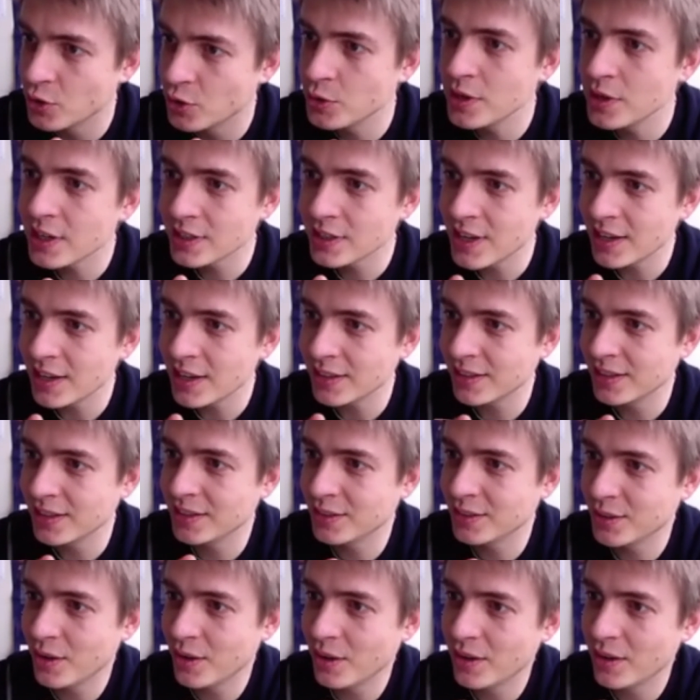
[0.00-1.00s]
uniqueness
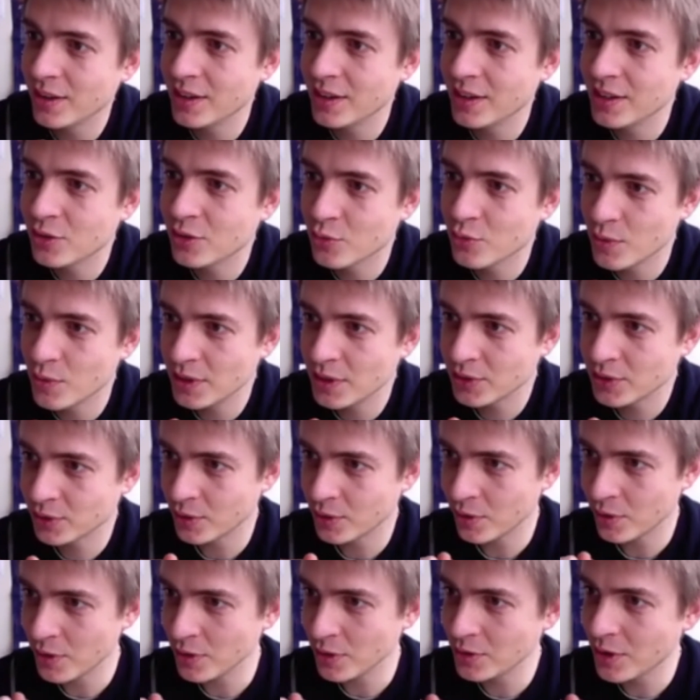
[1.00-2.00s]
is
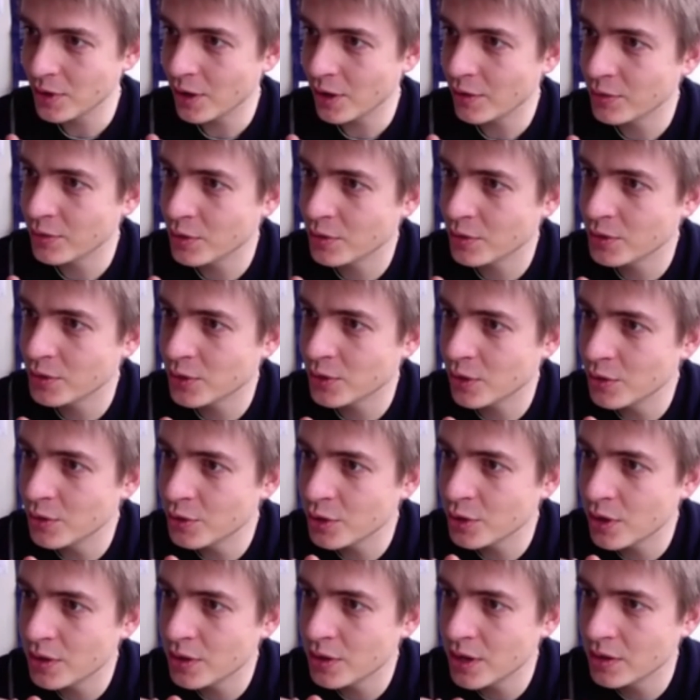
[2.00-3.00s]
restored of your
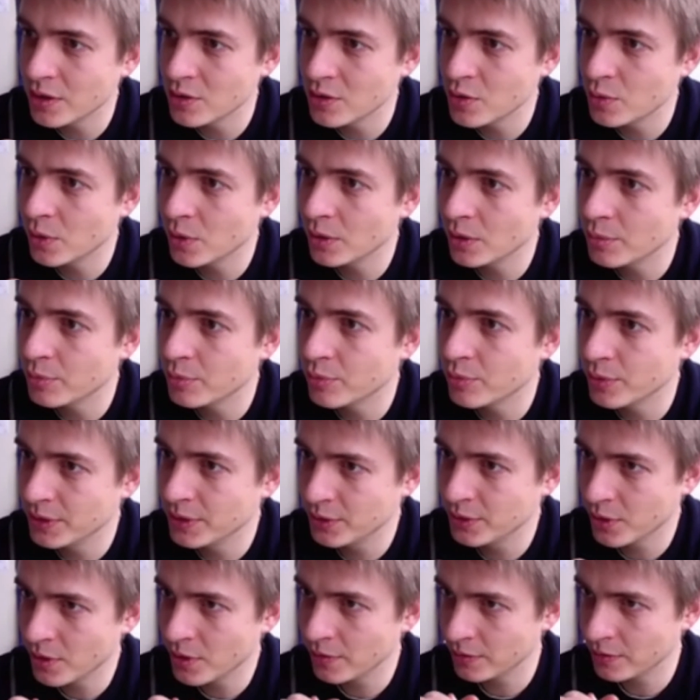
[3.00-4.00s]
solution, and you will
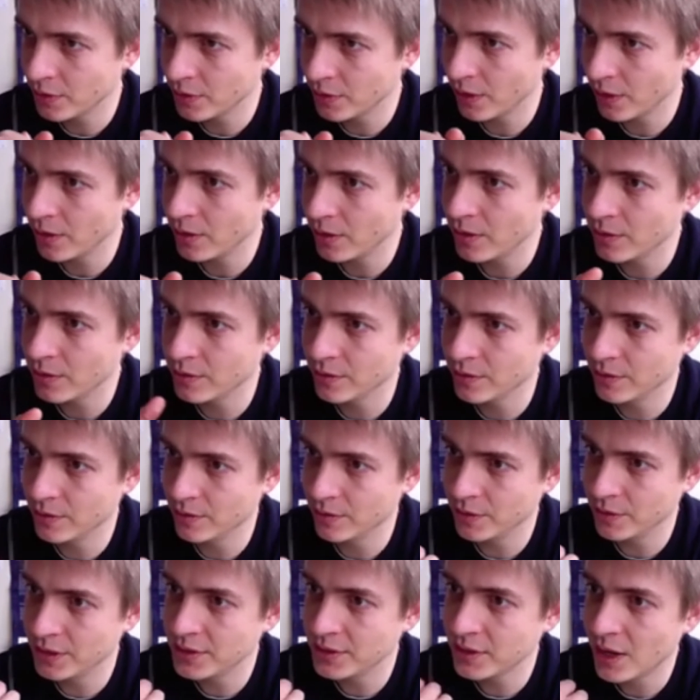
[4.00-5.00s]
preserve
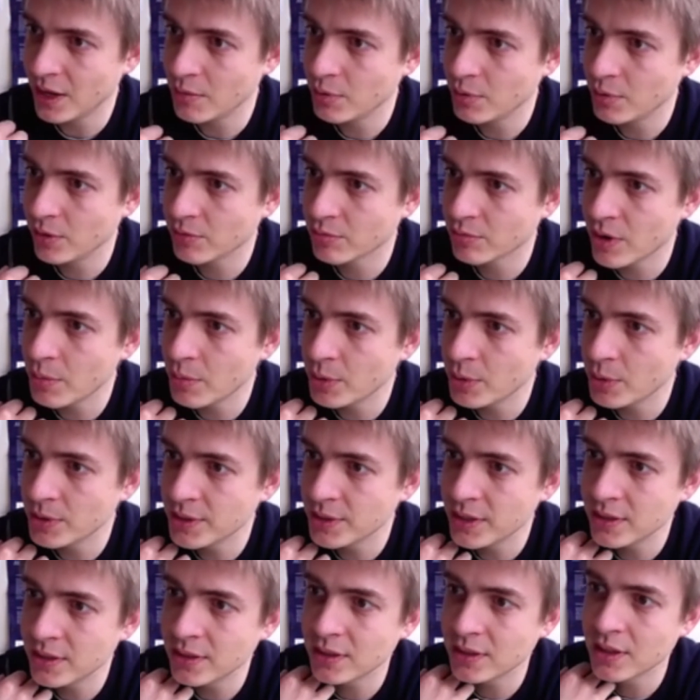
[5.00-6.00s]
this type of
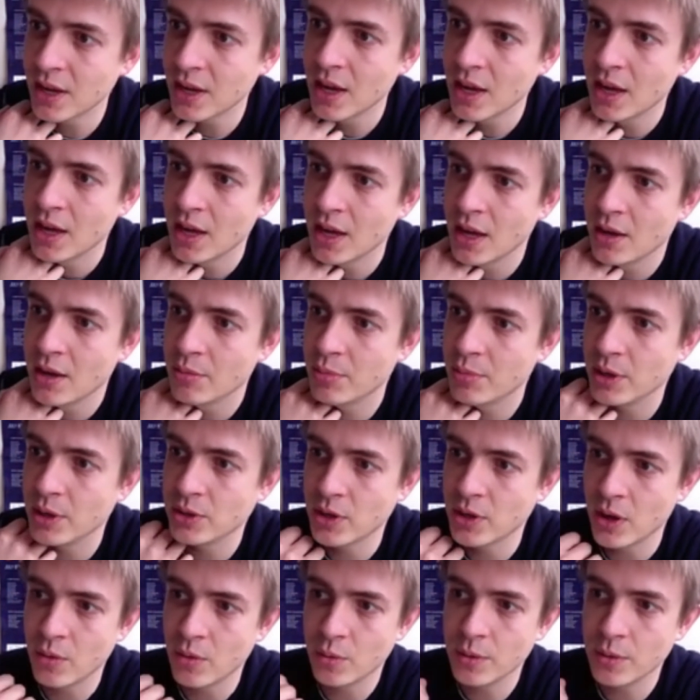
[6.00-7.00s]
properties.
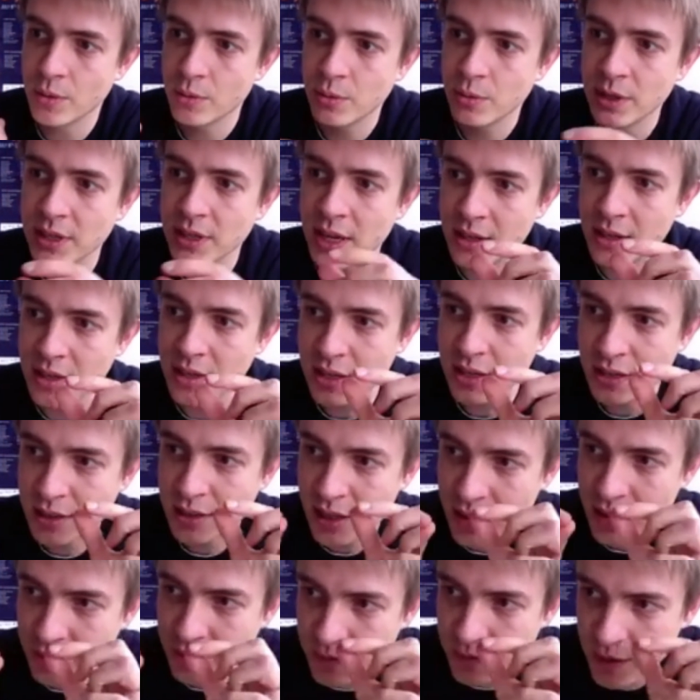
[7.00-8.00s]
But we can
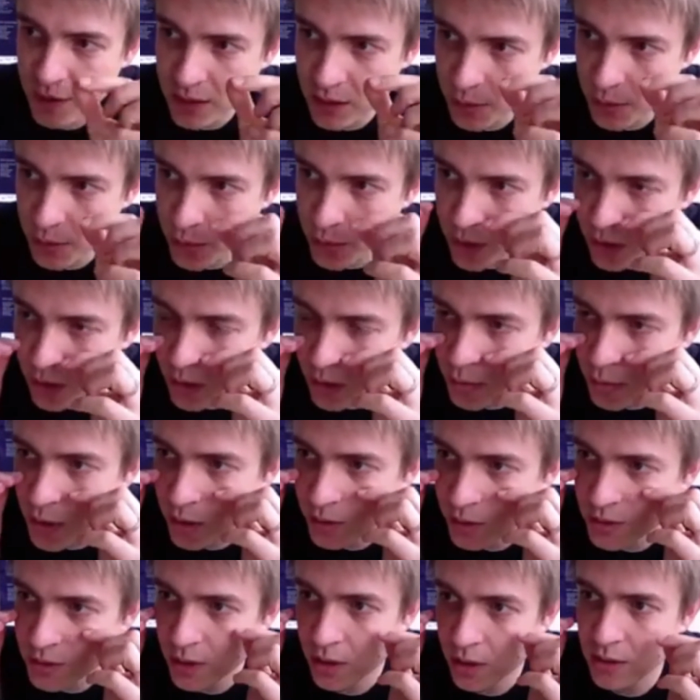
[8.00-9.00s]
easily think
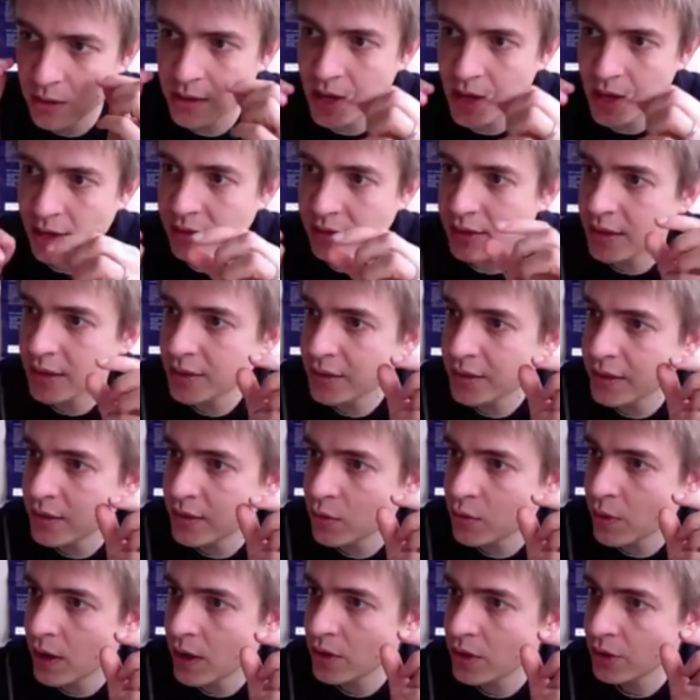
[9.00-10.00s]
about a nasty
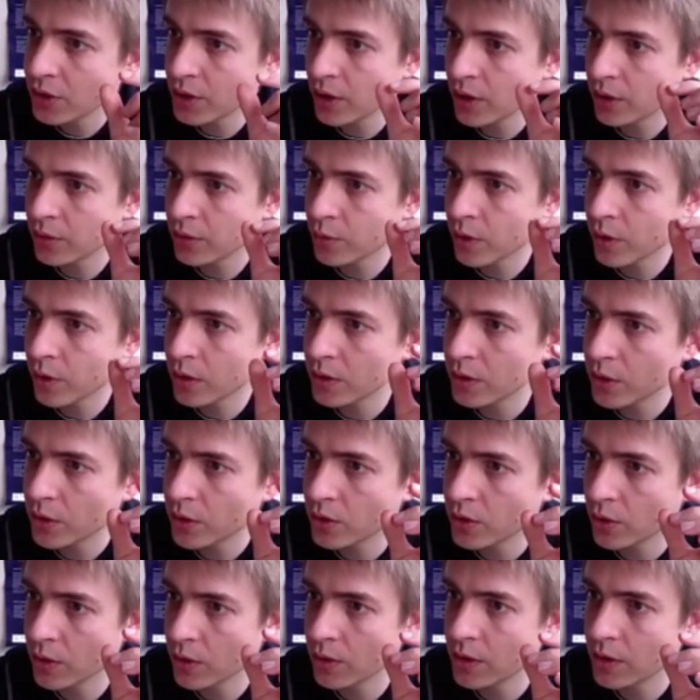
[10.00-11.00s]
situation where
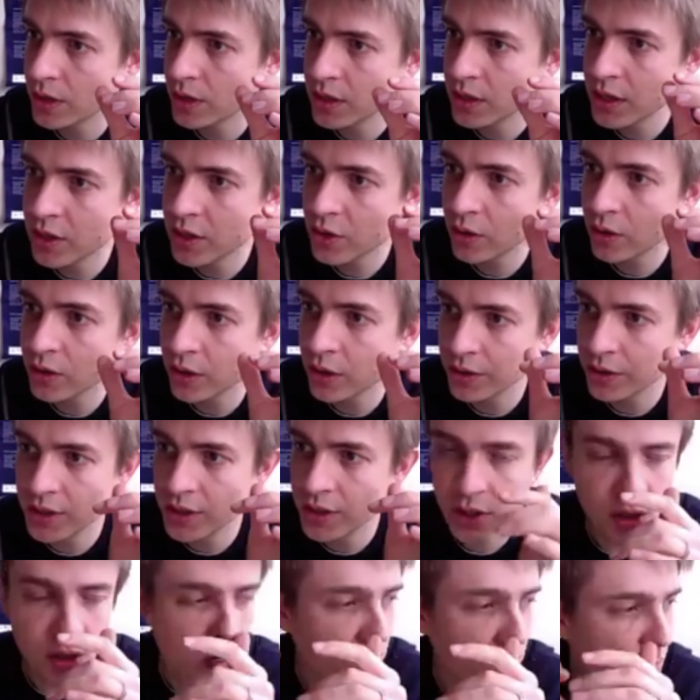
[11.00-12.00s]
your initial
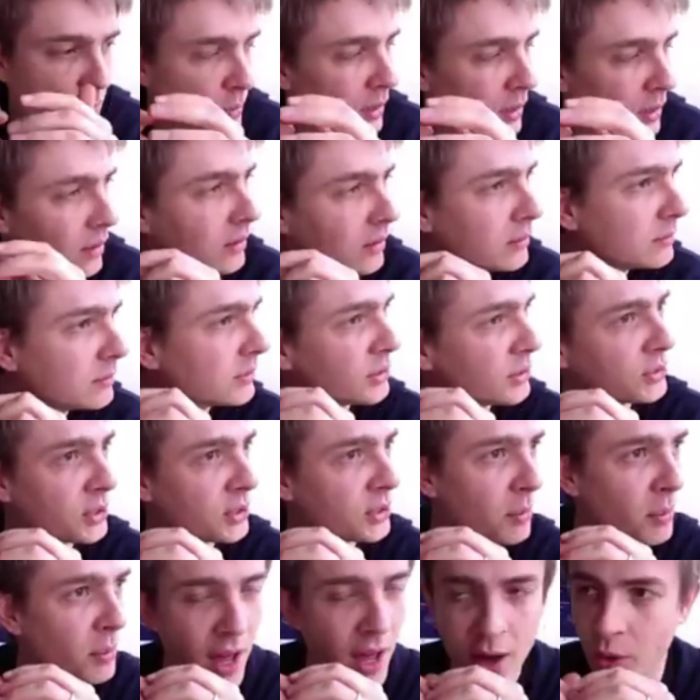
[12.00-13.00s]
condition will
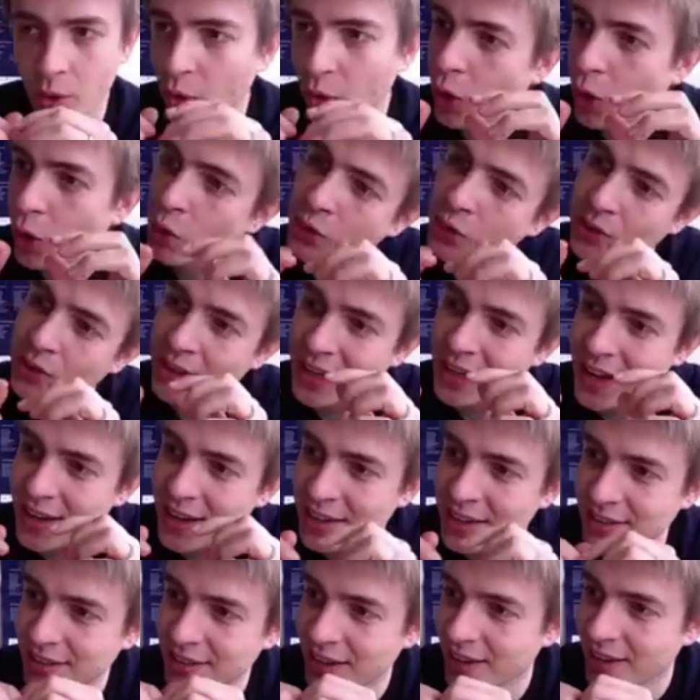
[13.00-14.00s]
somehow
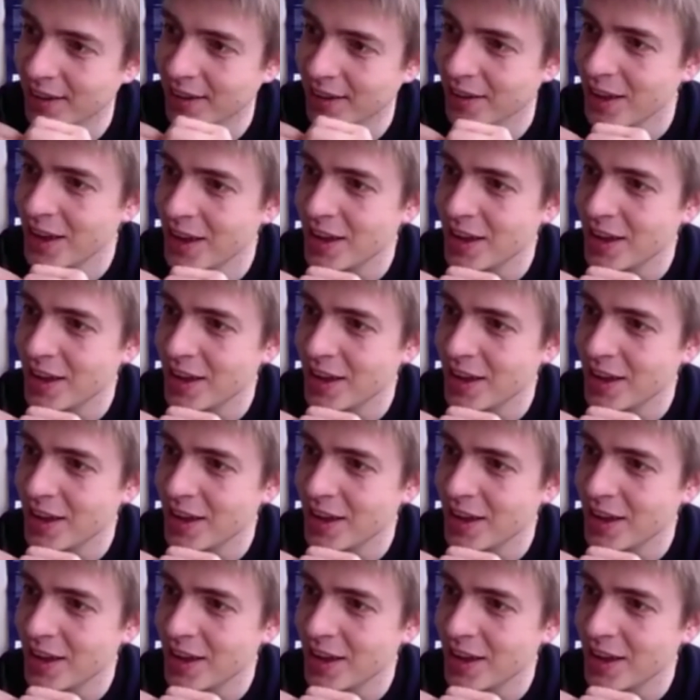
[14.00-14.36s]
oscillate